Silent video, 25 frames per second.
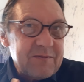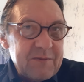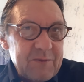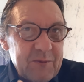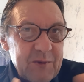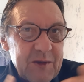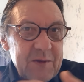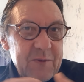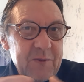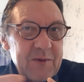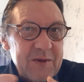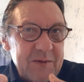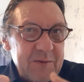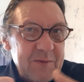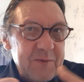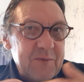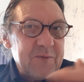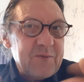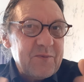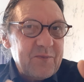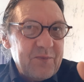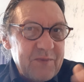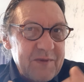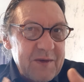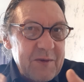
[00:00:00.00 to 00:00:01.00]

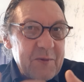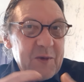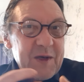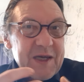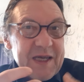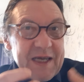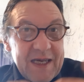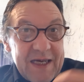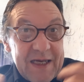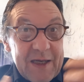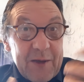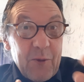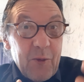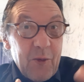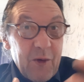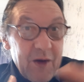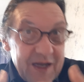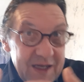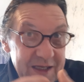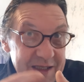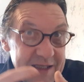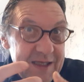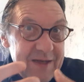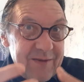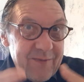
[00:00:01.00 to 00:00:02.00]
we're getting
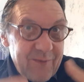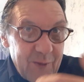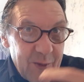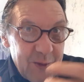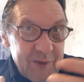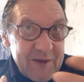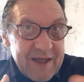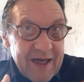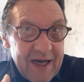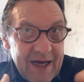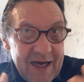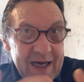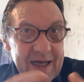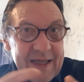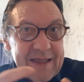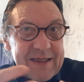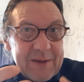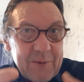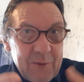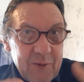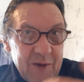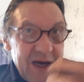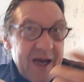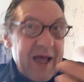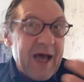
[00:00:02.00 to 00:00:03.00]
ready for that,
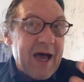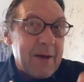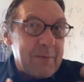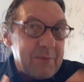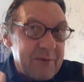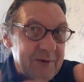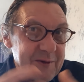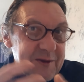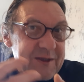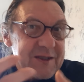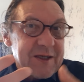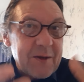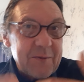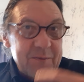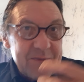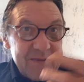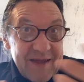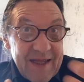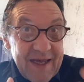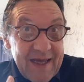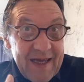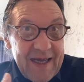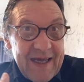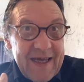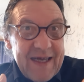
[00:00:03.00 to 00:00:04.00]
it will happen
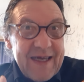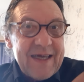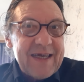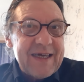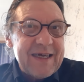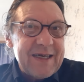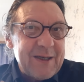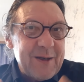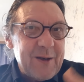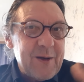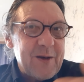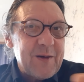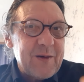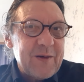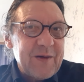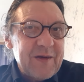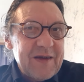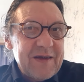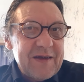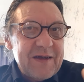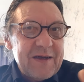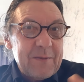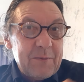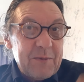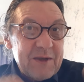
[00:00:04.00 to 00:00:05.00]
someday,
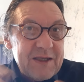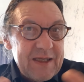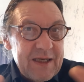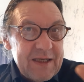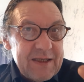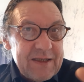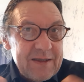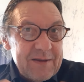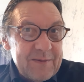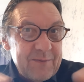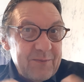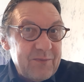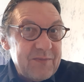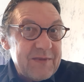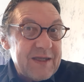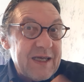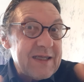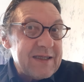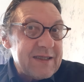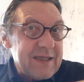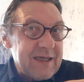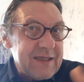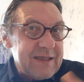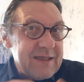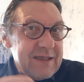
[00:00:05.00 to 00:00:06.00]
but then
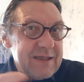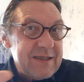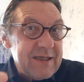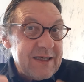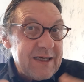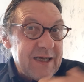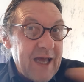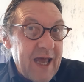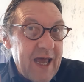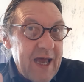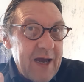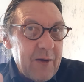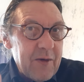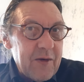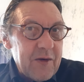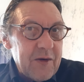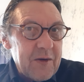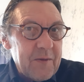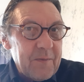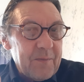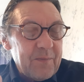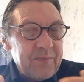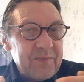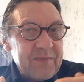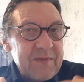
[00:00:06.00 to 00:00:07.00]
that is an
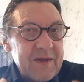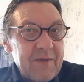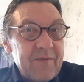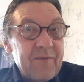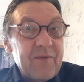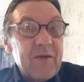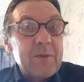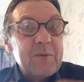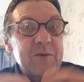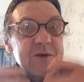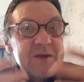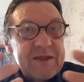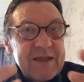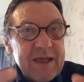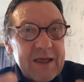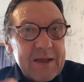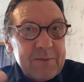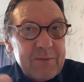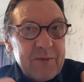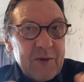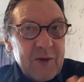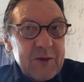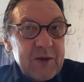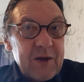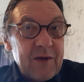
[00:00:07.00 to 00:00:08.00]
error from a
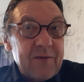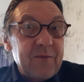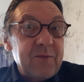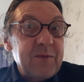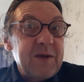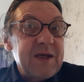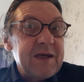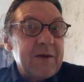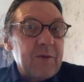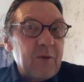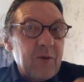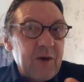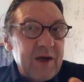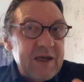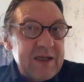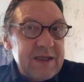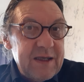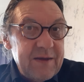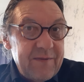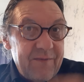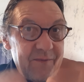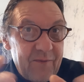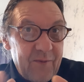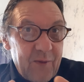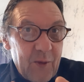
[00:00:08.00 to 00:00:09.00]
standpoint of being
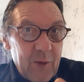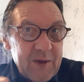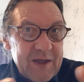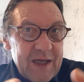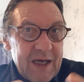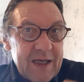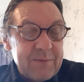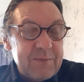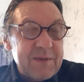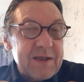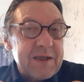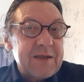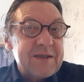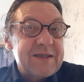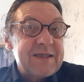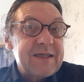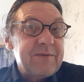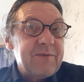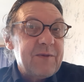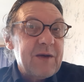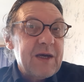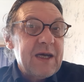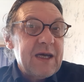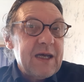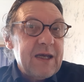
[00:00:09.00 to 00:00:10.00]
ready for that, because
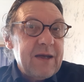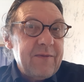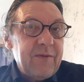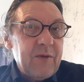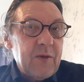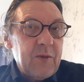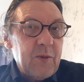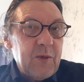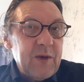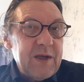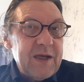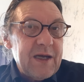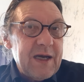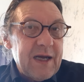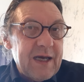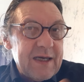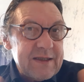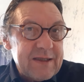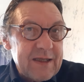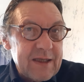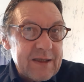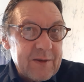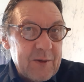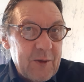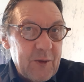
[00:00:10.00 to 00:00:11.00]
if we realize
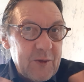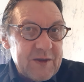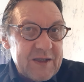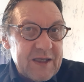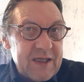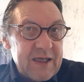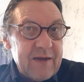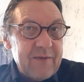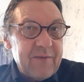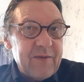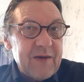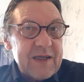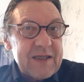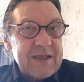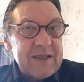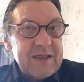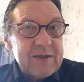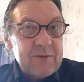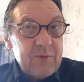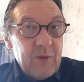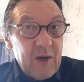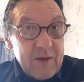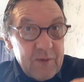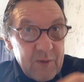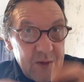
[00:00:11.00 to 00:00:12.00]
that cause and effect
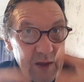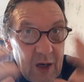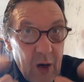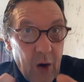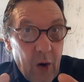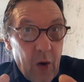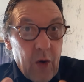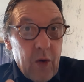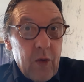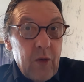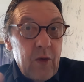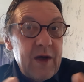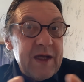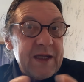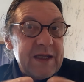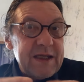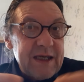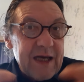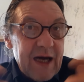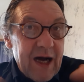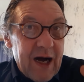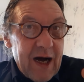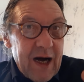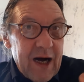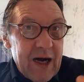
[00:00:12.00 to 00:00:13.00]
is one, we
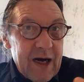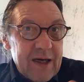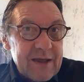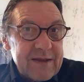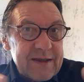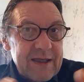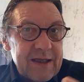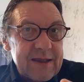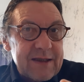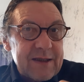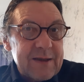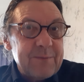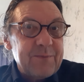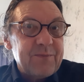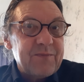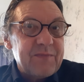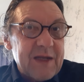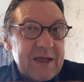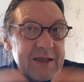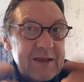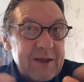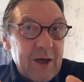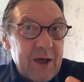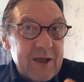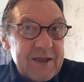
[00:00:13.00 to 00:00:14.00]
already are
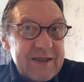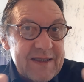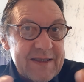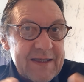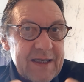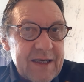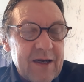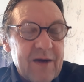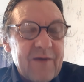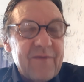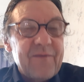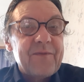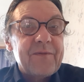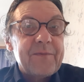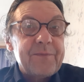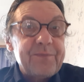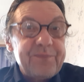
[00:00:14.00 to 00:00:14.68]
that God self.